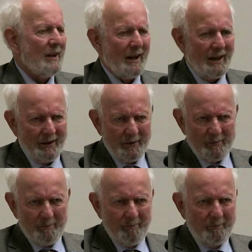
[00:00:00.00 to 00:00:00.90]

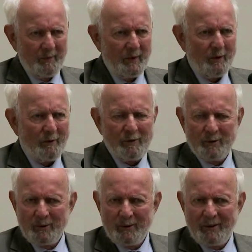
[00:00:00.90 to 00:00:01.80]
And the
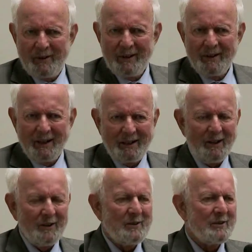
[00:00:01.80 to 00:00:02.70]
food at
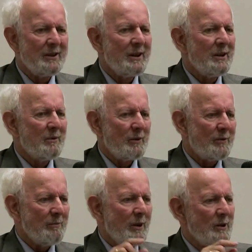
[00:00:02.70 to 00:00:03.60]
lunch was
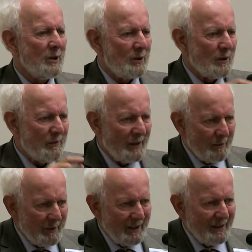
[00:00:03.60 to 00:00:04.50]
from the local
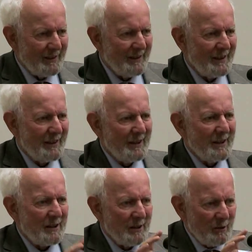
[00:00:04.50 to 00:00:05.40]
farming,
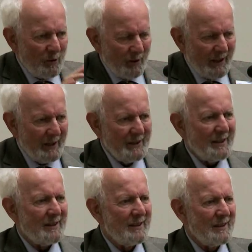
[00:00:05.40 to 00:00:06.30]

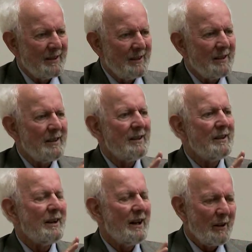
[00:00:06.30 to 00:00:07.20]
organic,
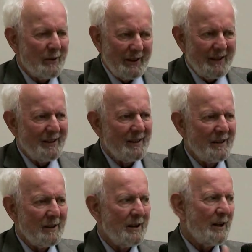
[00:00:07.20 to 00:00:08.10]
healthy,
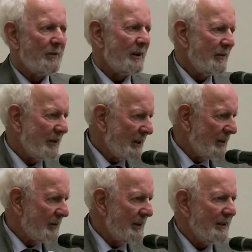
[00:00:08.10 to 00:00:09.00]
as far as I can
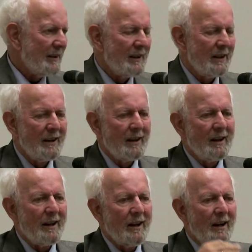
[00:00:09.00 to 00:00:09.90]
see,
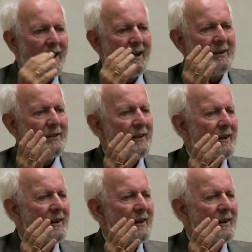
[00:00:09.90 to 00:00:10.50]
and